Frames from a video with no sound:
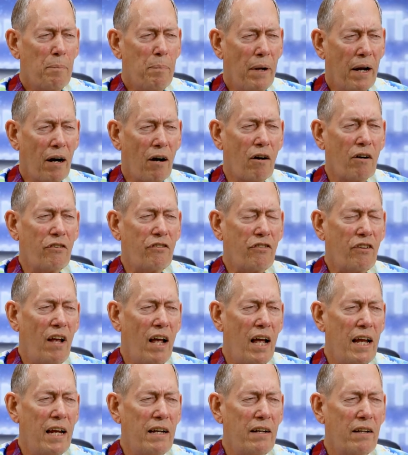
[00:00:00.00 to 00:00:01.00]

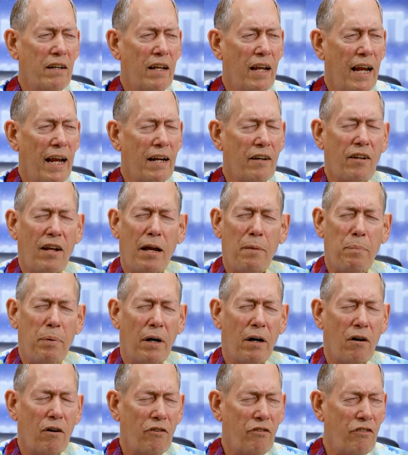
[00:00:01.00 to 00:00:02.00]
parasite,
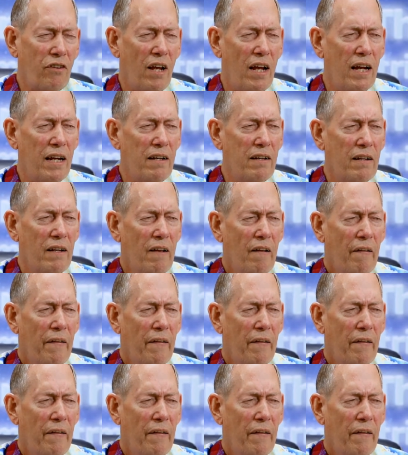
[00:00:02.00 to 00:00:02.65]
anti-parasite.